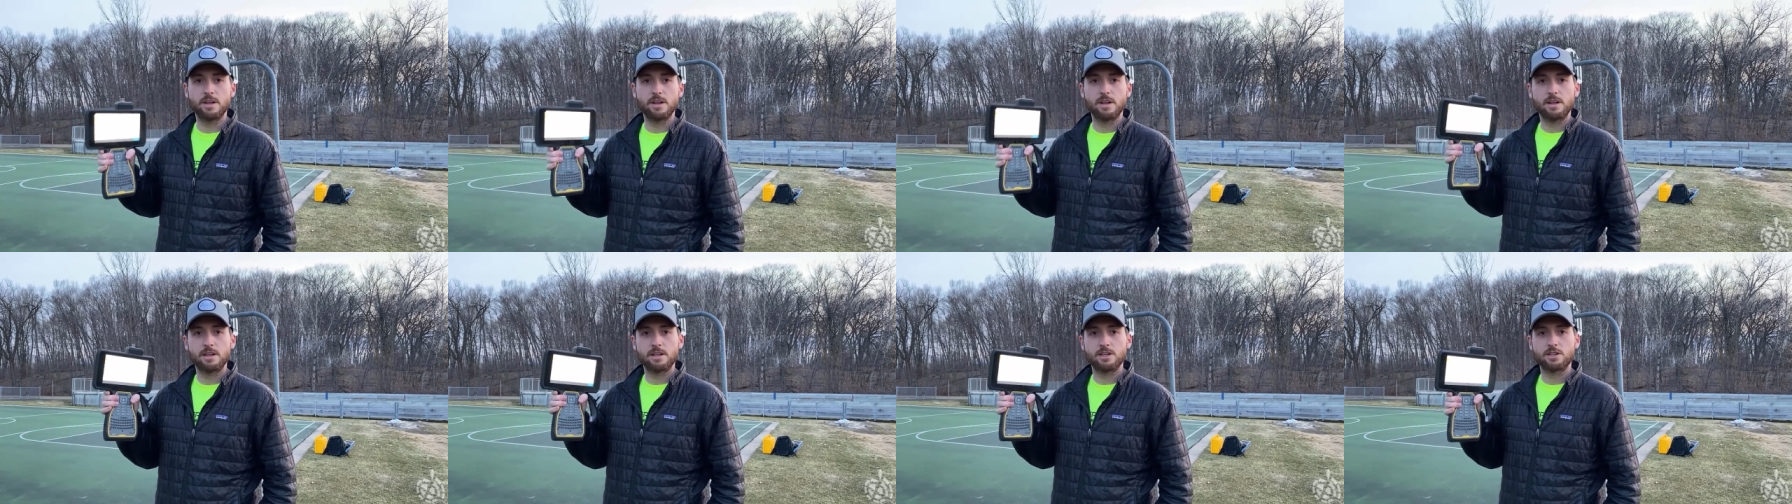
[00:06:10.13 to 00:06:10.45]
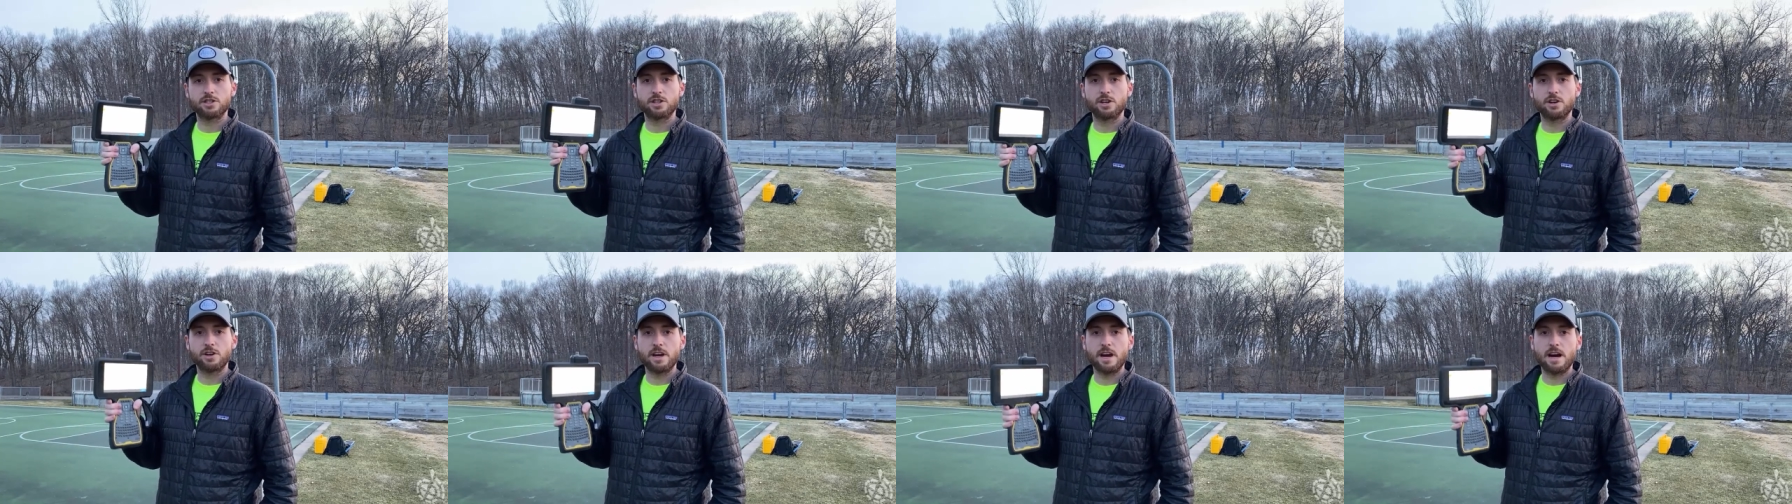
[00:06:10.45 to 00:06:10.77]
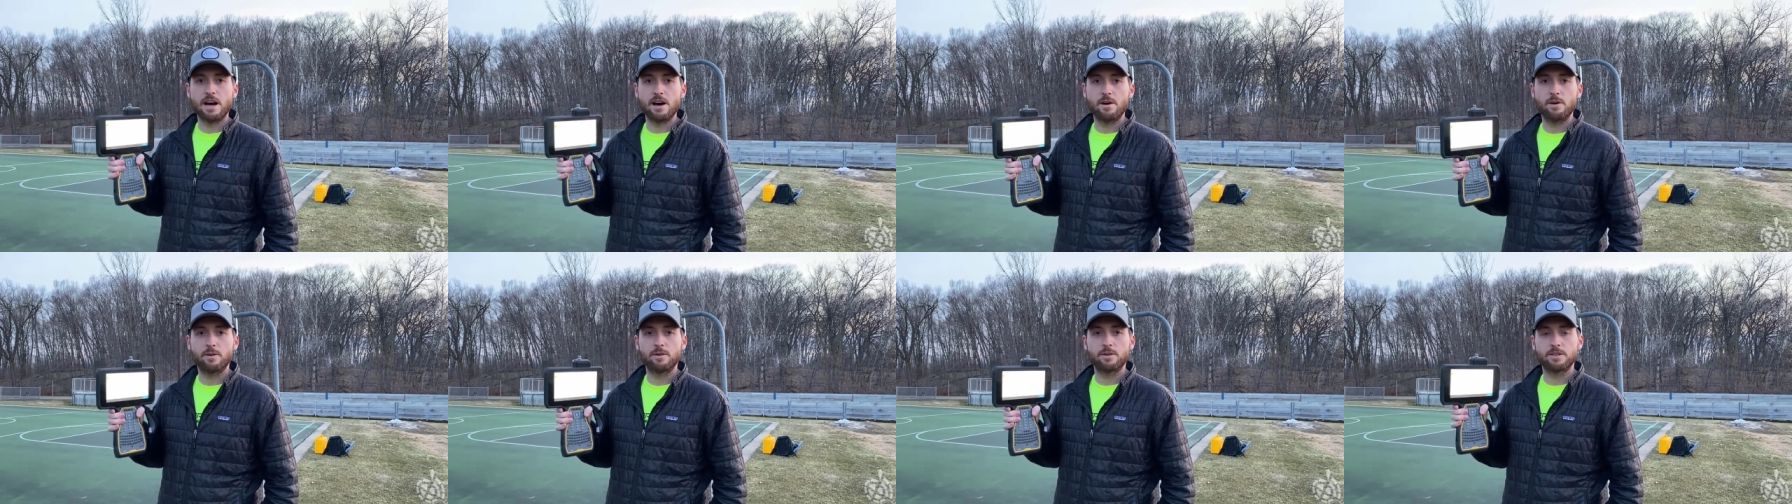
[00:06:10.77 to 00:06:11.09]
to show you
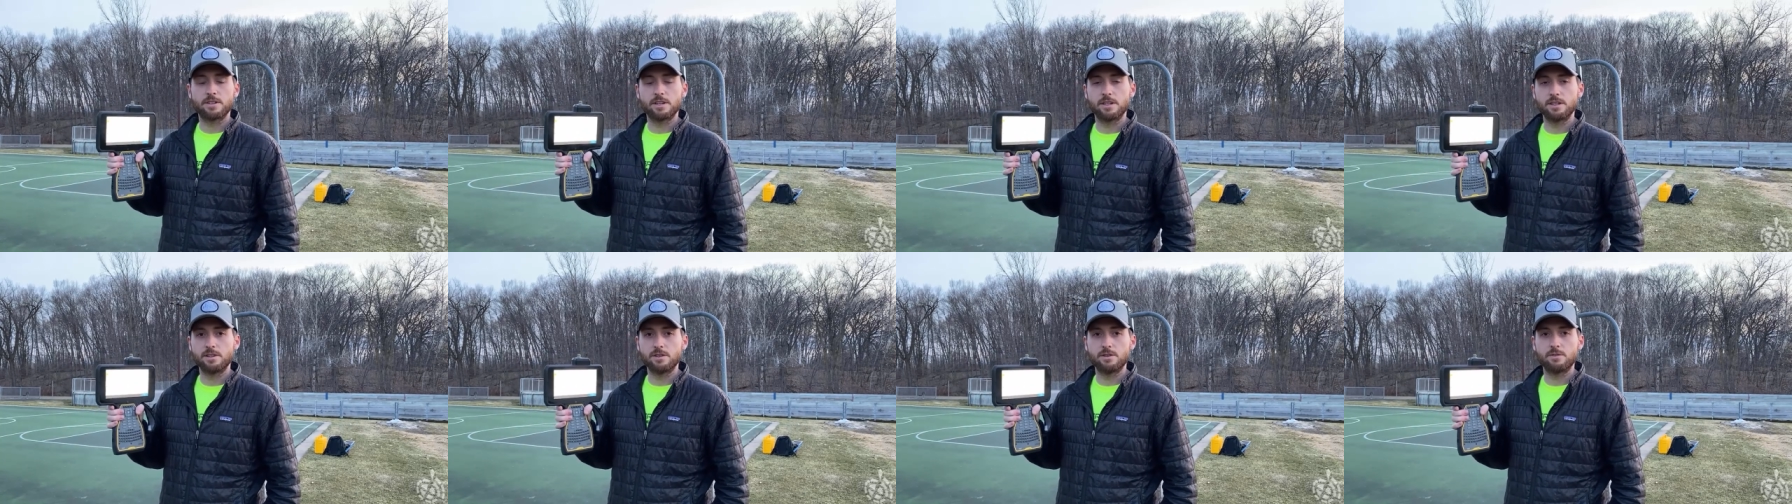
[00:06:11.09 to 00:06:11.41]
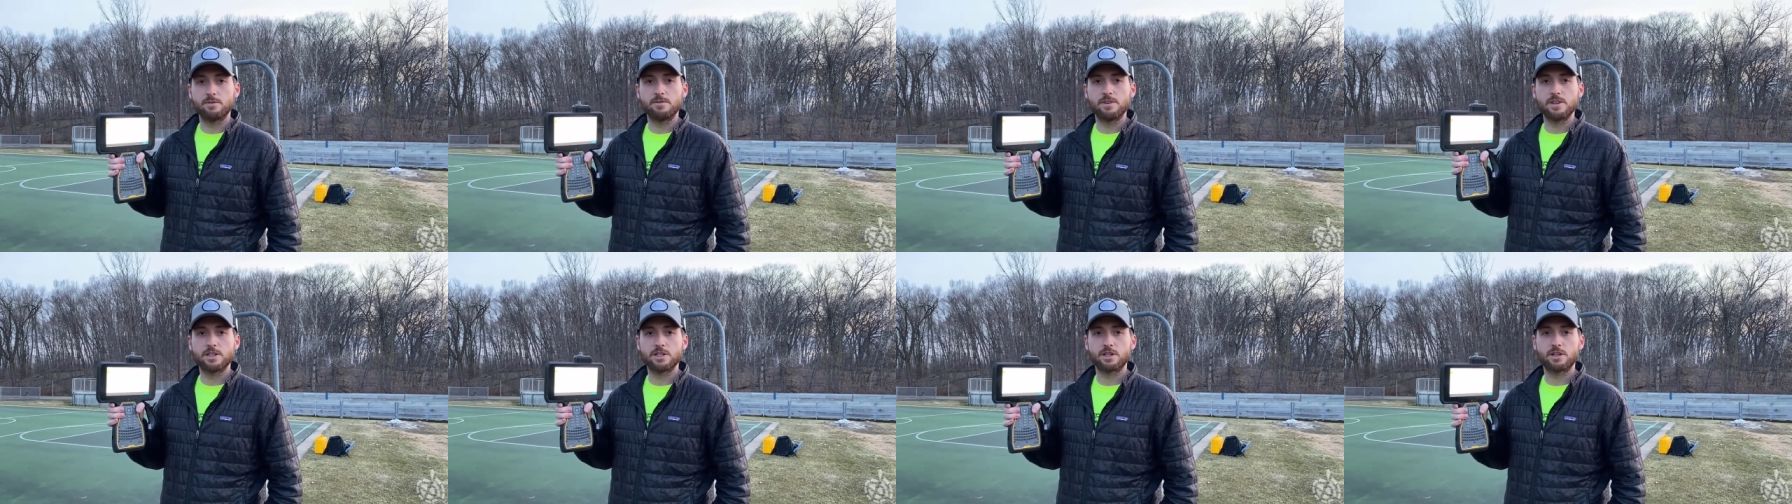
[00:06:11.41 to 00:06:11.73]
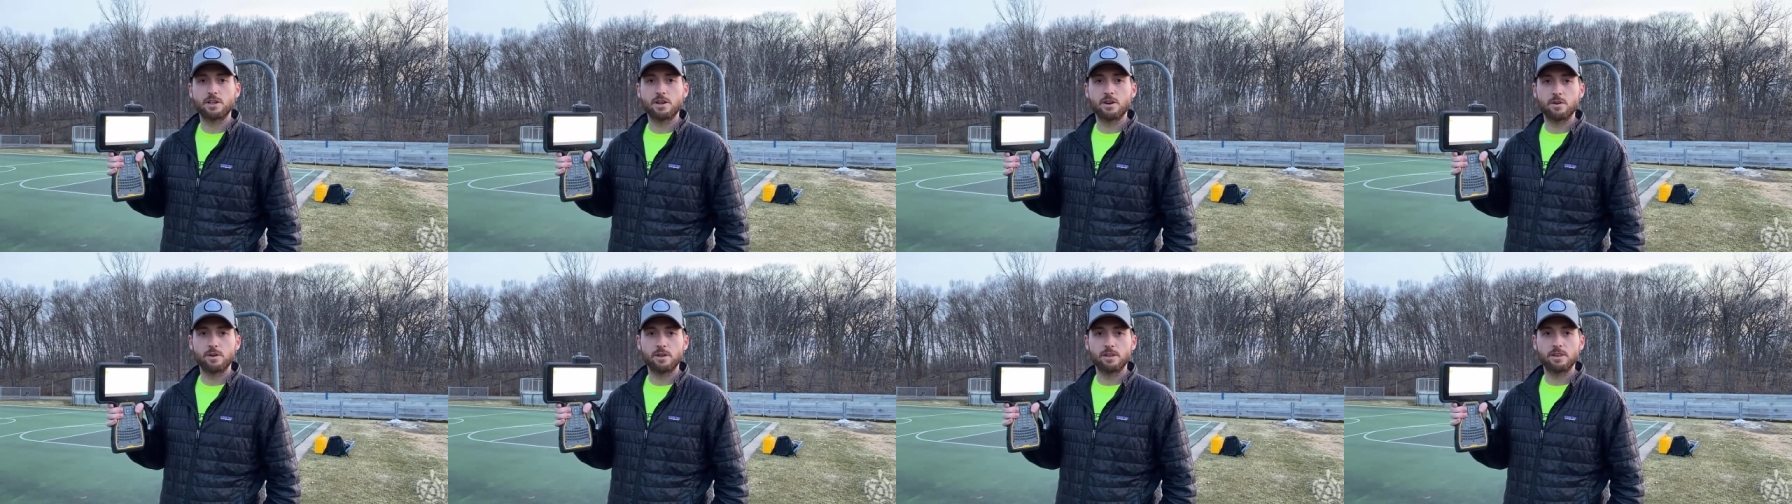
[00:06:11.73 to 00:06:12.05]
how to do
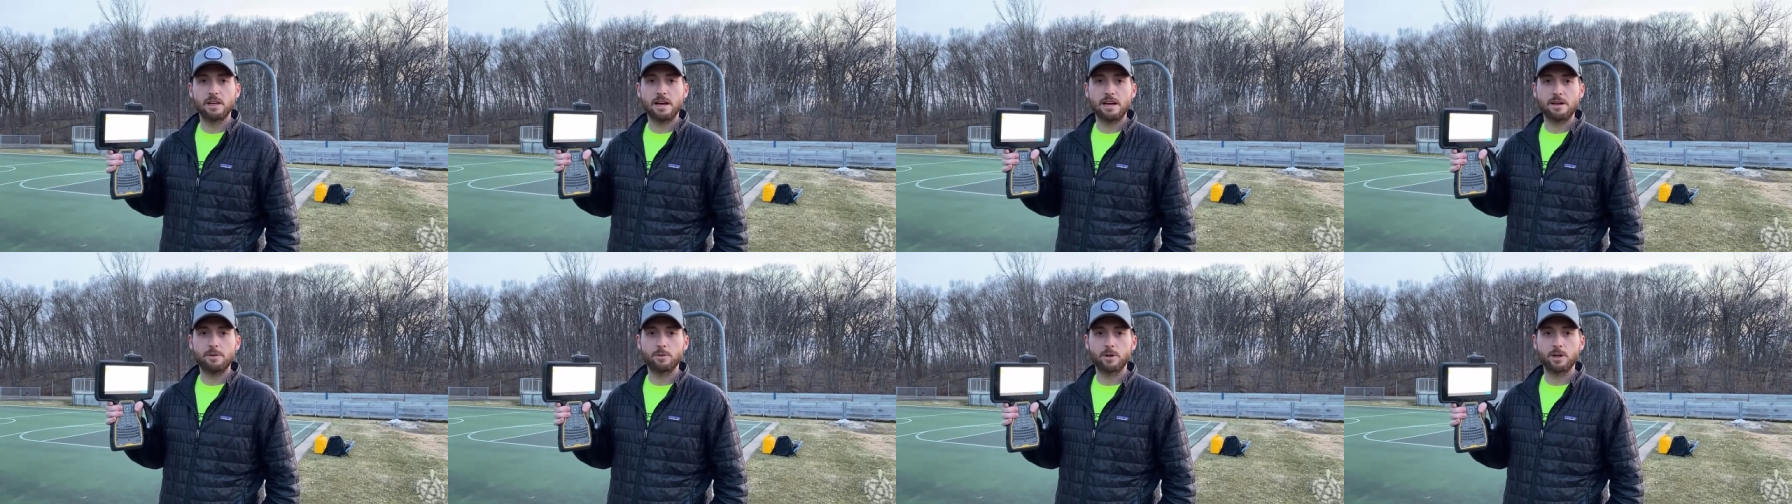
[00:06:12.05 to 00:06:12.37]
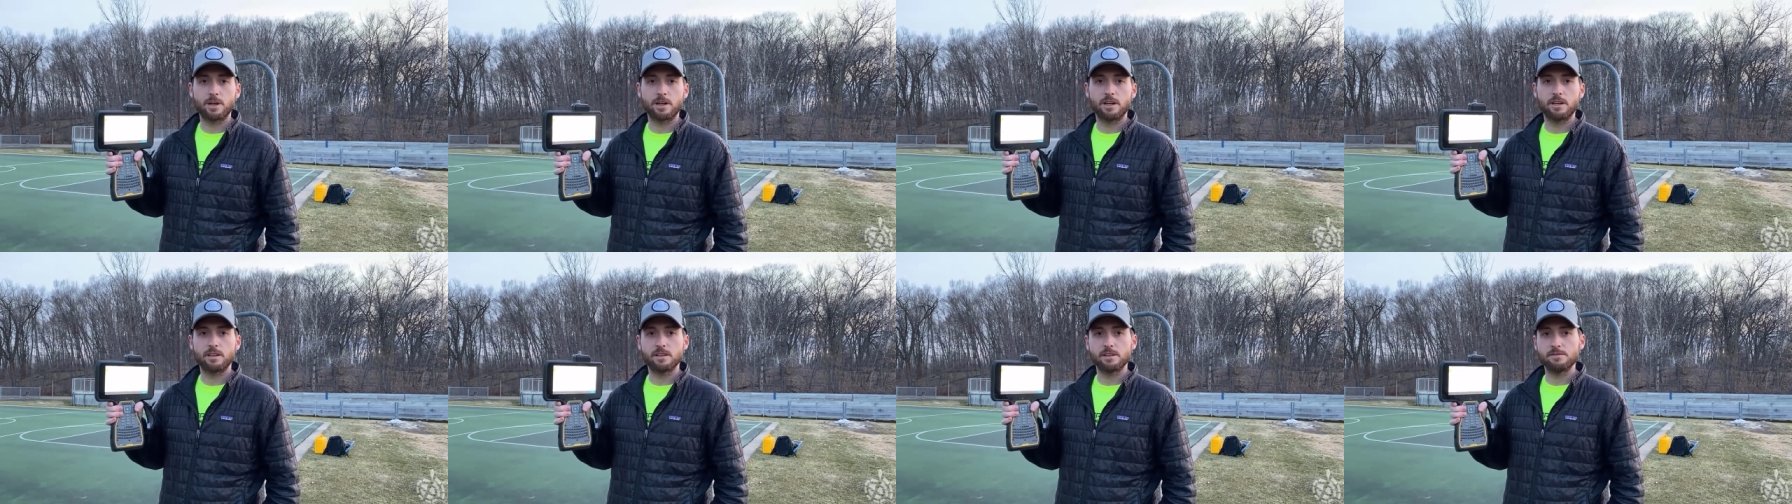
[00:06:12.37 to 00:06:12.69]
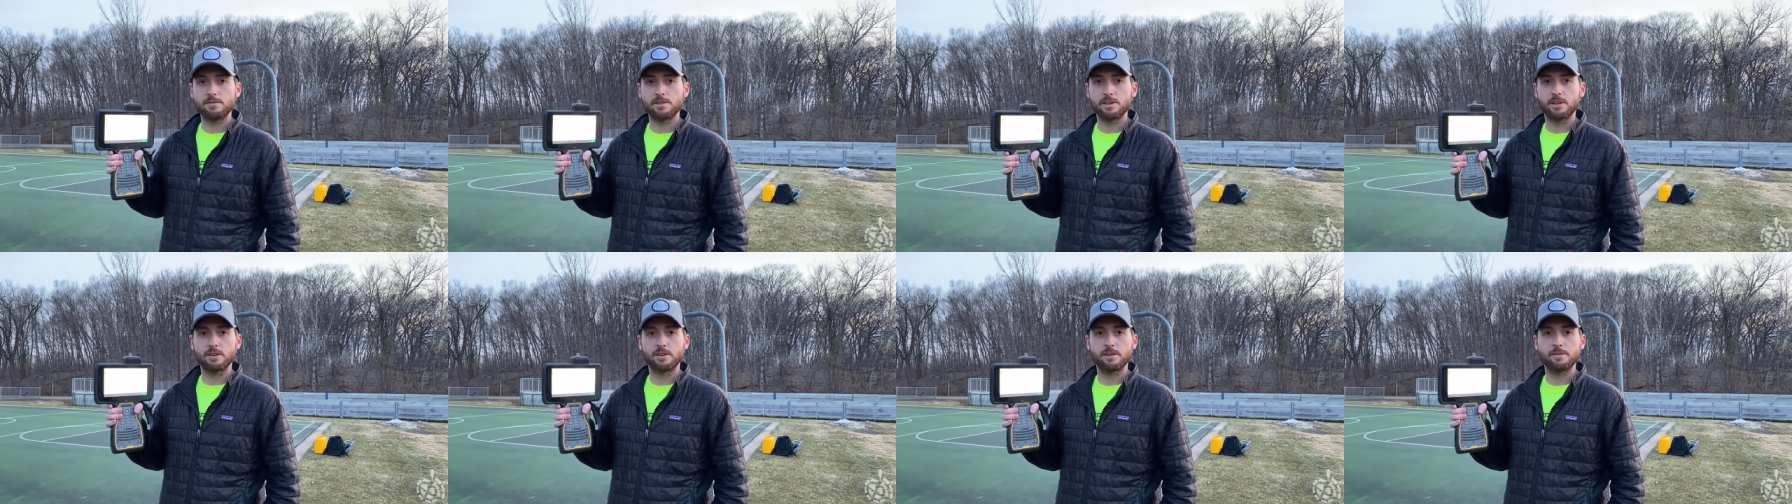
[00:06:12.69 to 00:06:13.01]
feature-coded line work in the
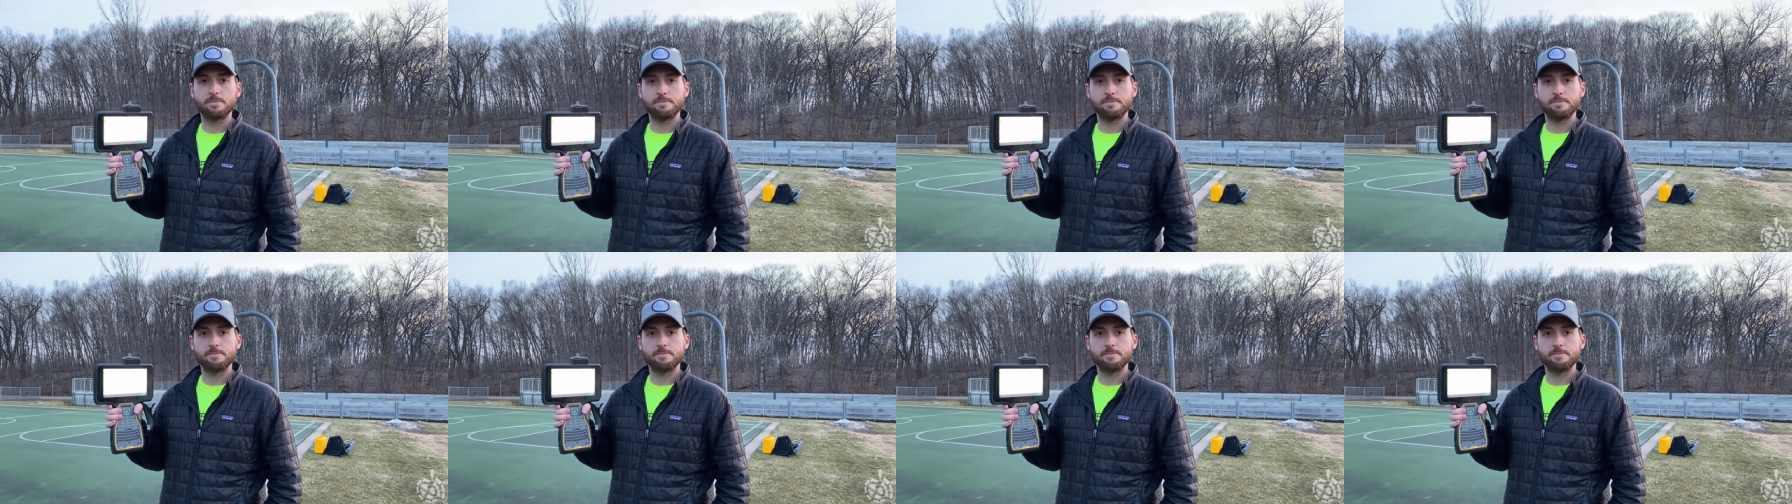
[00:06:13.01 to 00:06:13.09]
field.